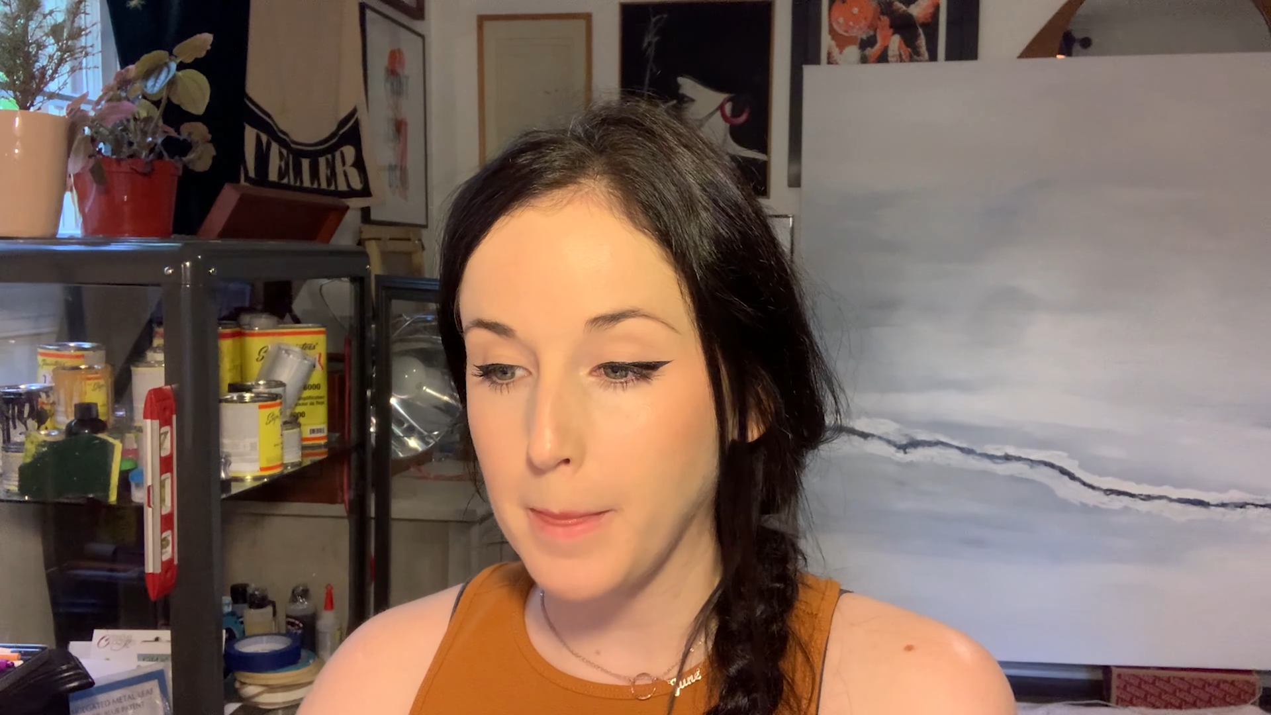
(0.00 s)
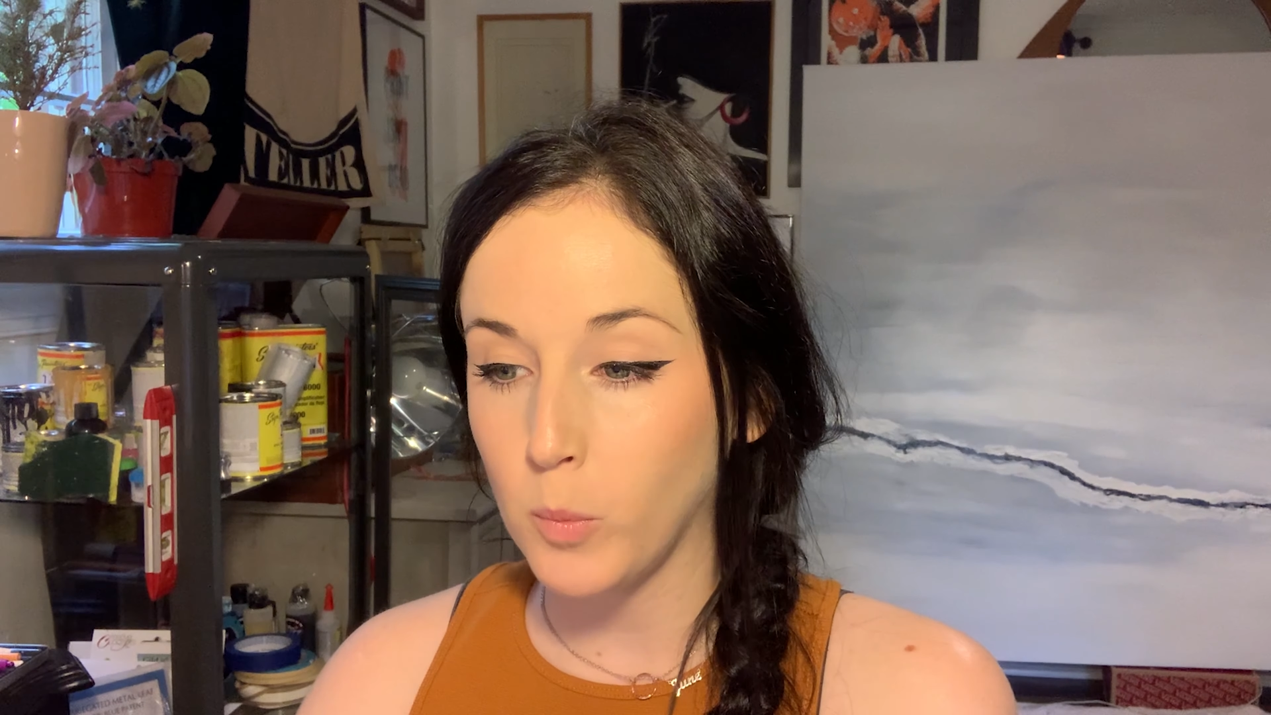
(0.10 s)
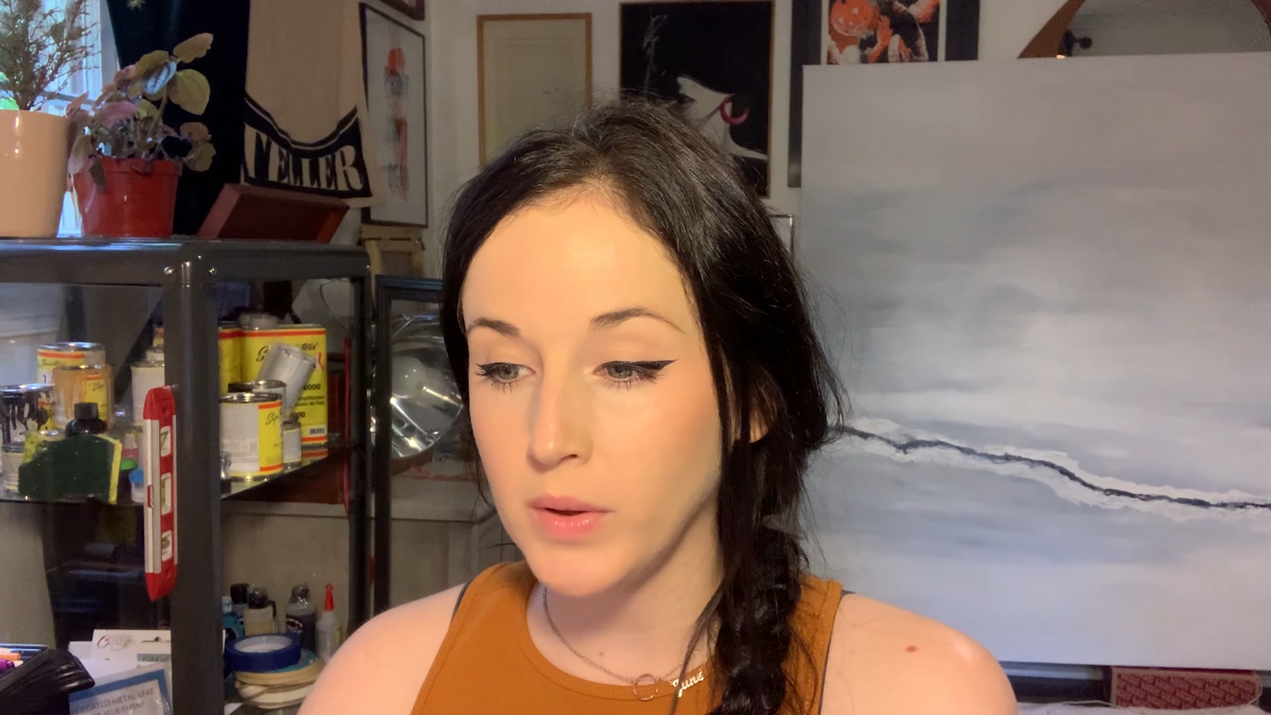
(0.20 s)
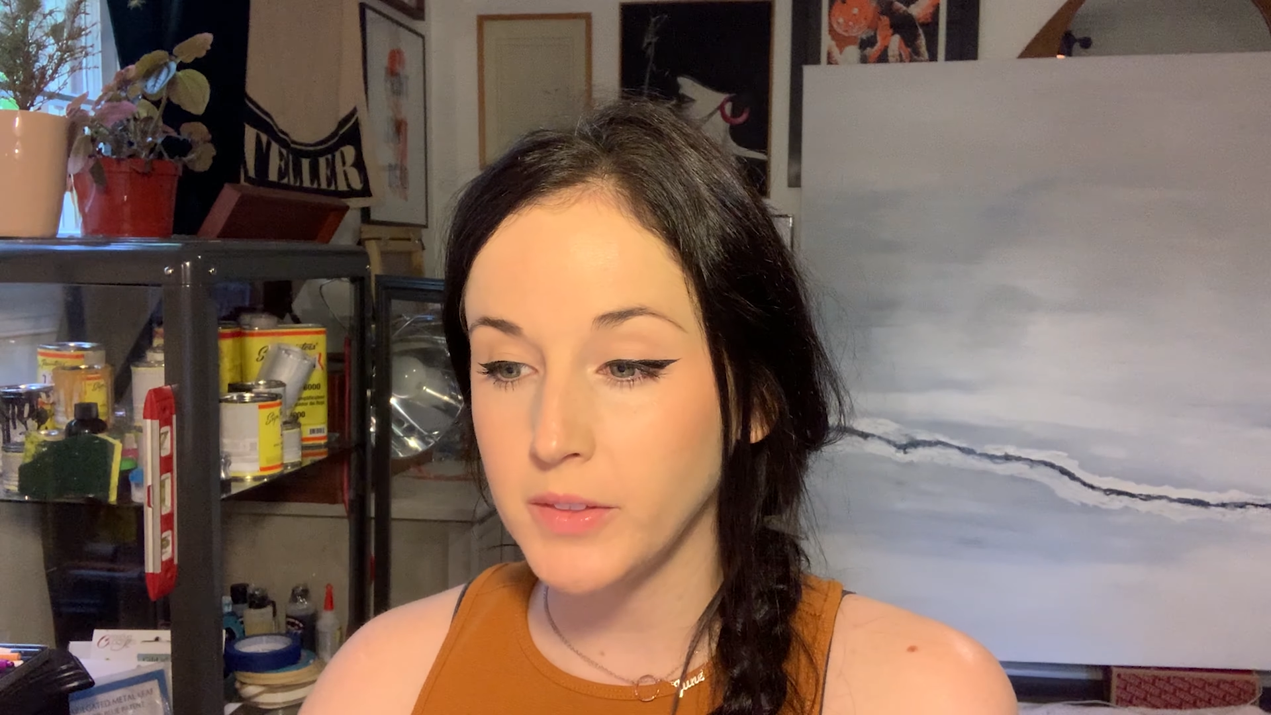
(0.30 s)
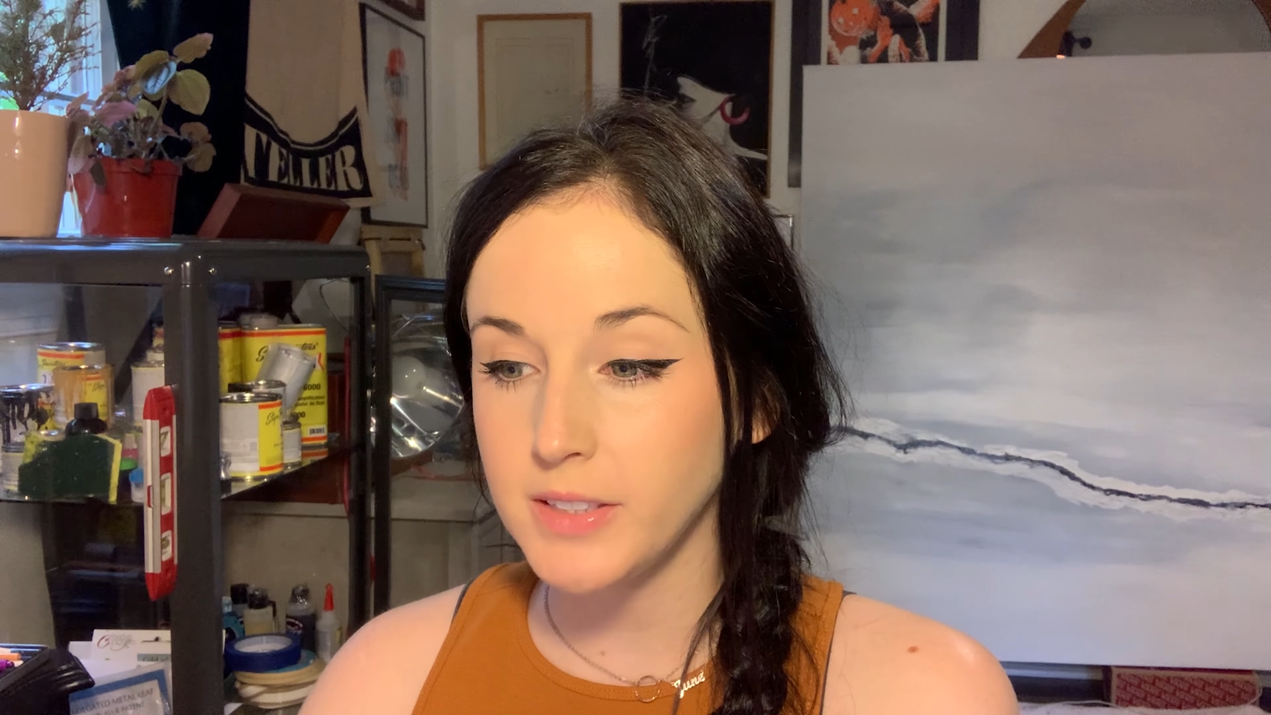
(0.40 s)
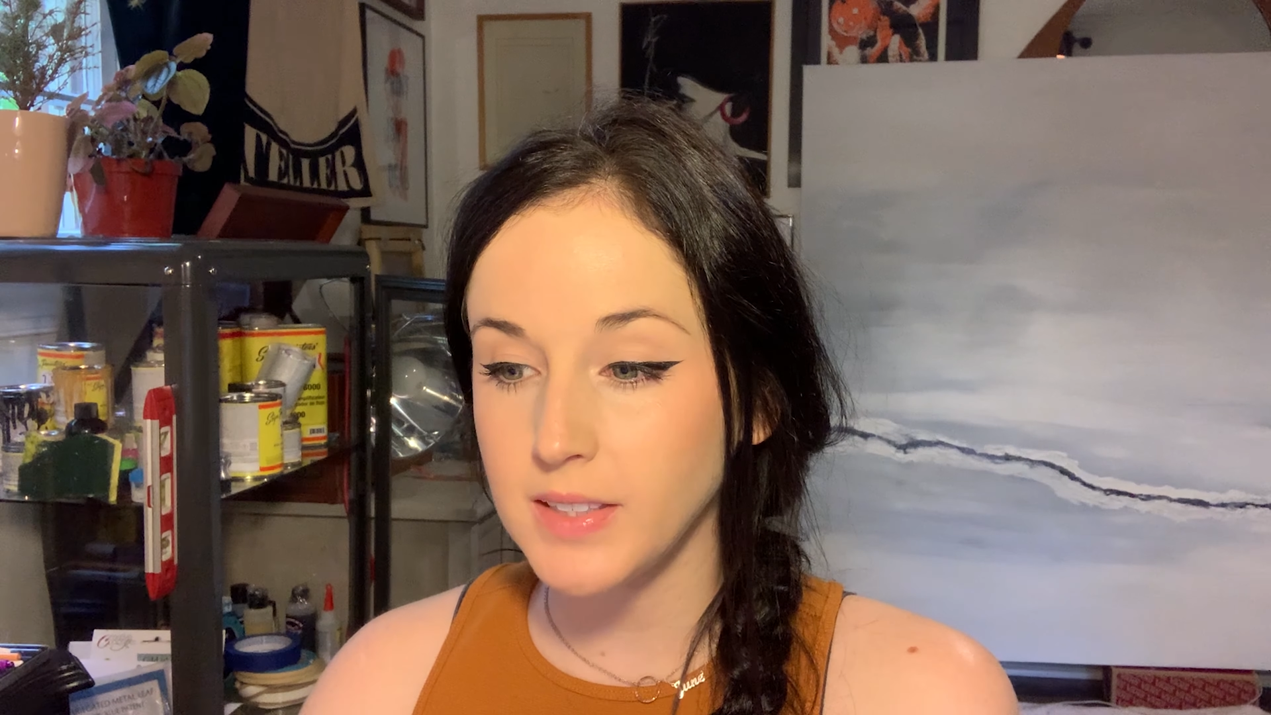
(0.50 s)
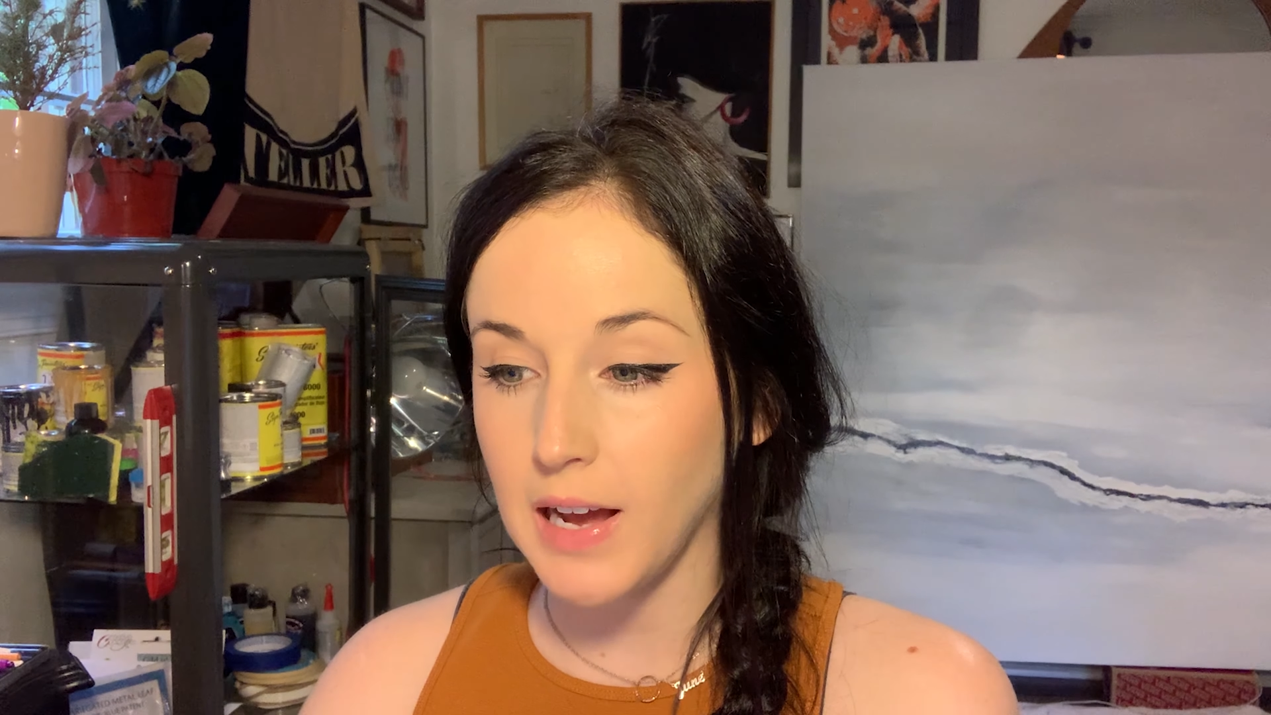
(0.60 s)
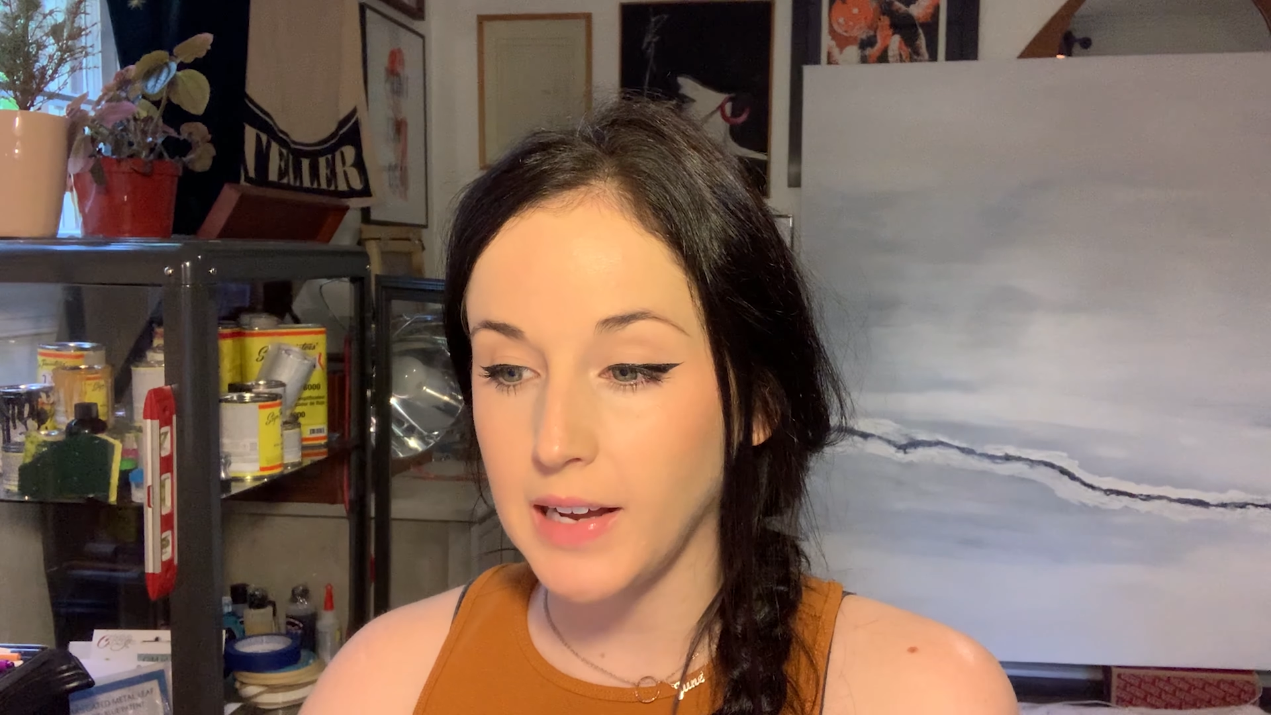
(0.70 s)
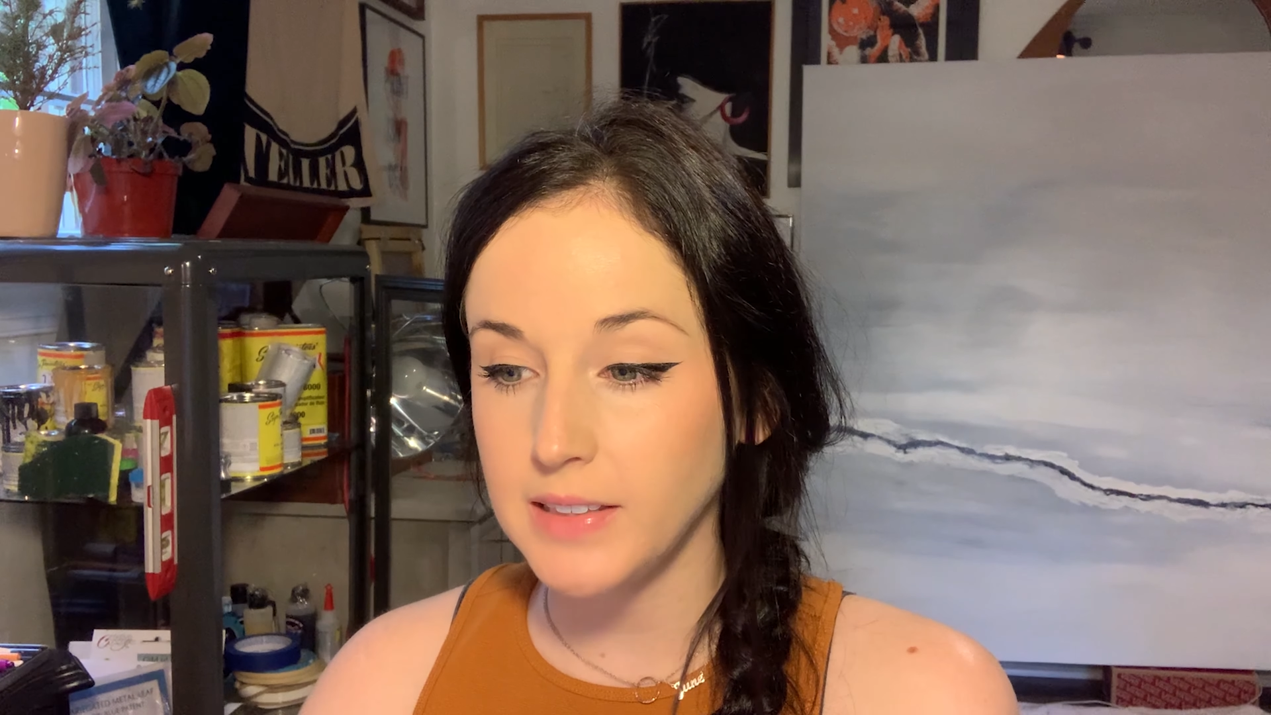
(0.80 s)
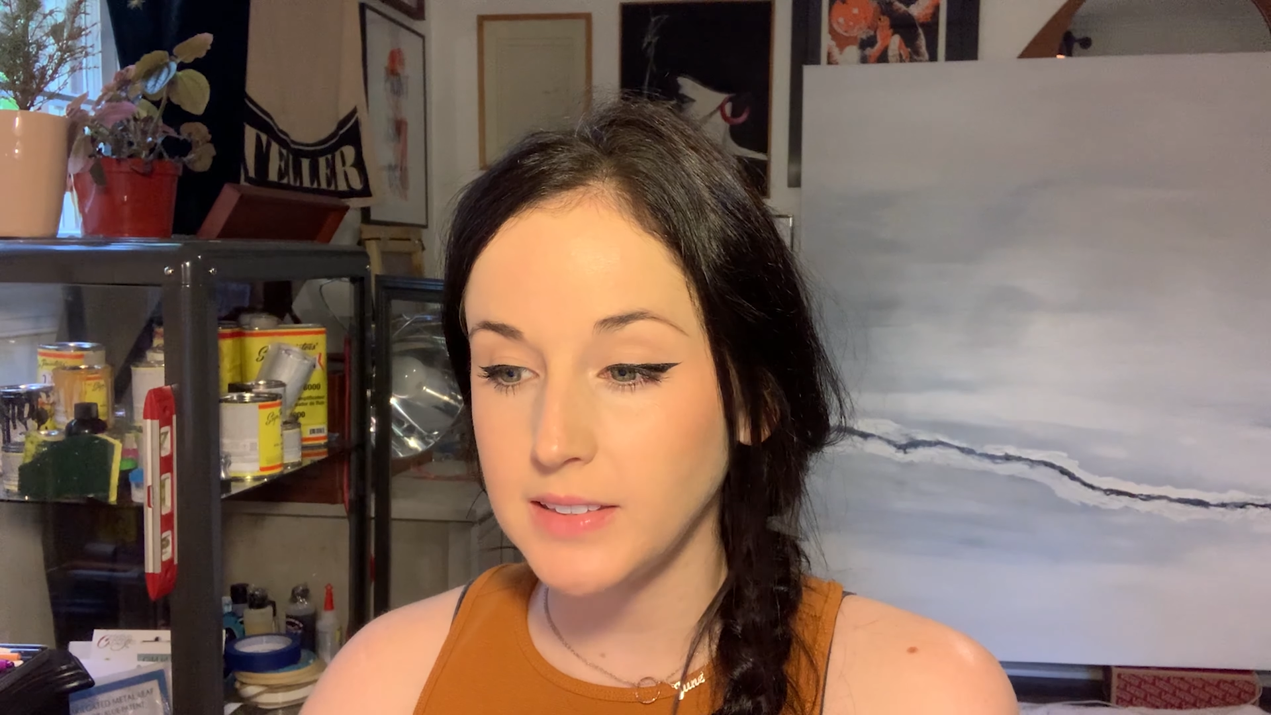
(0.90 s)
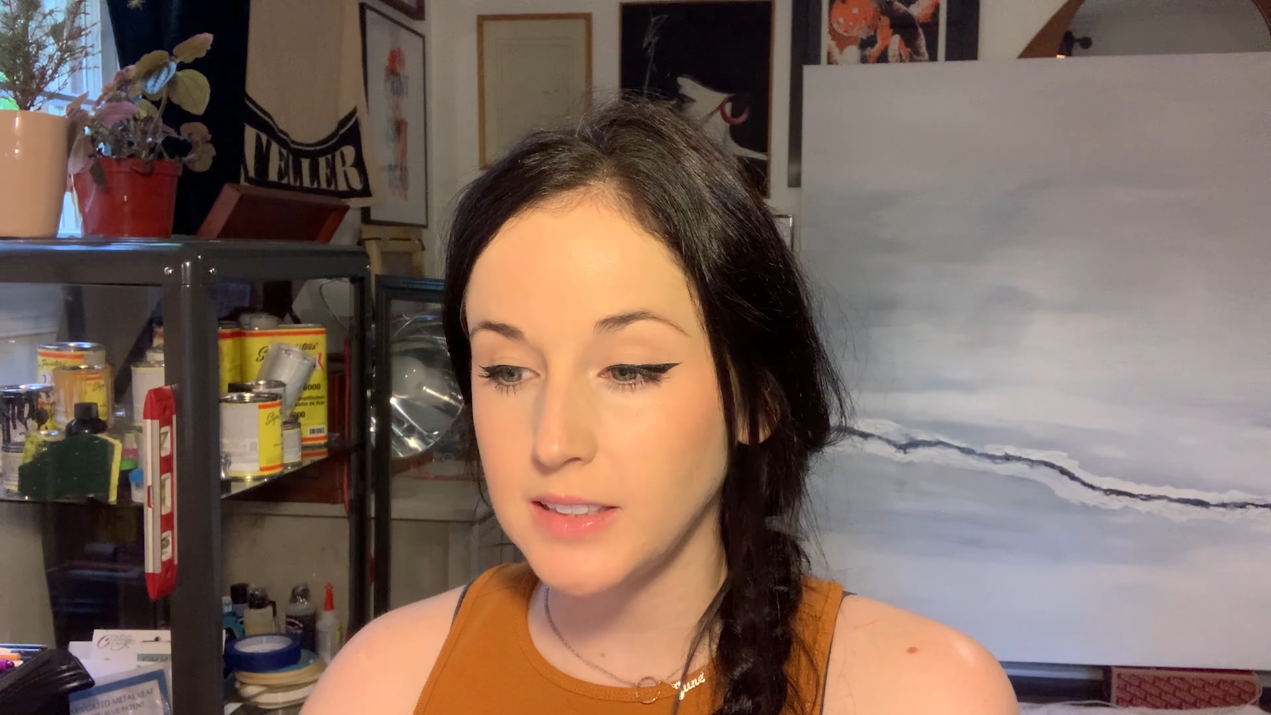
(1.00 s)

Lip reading: when the size